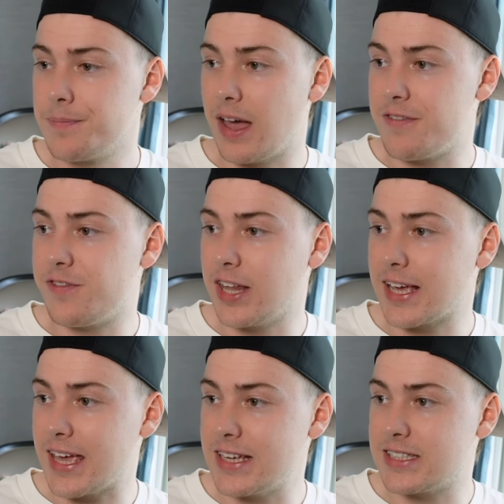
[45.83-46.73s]
I feel
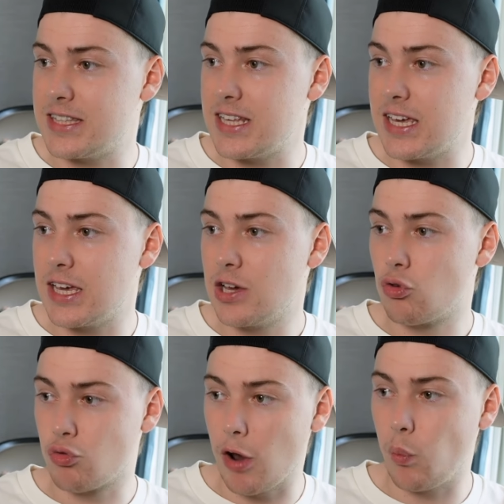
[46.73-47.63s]
like it's the
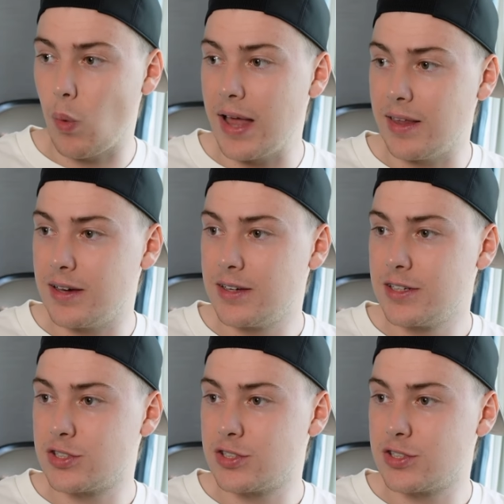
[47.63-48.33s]
Rottweiler.